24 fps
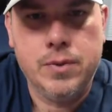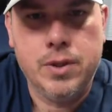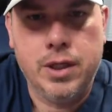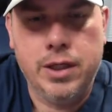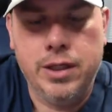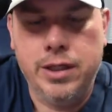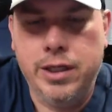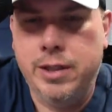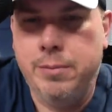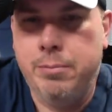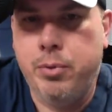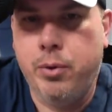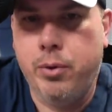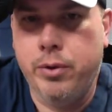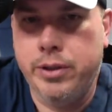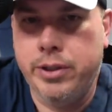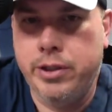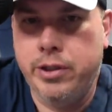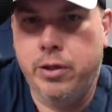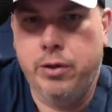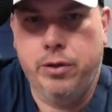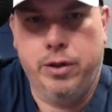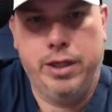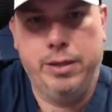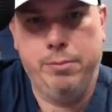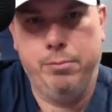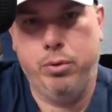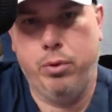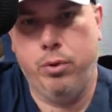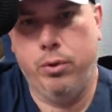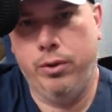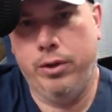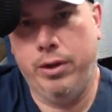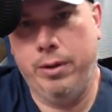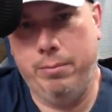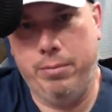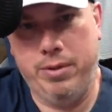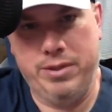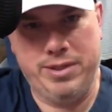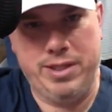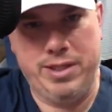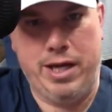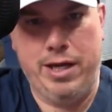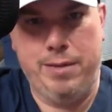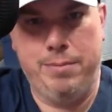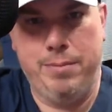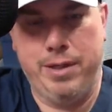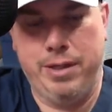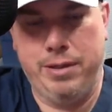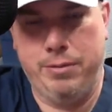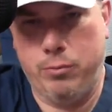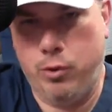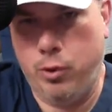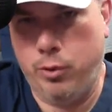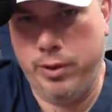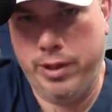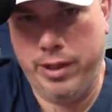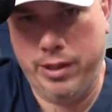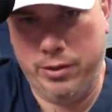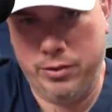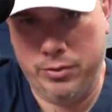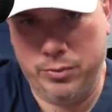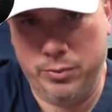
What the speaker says: And he pulled up beside me and rolled down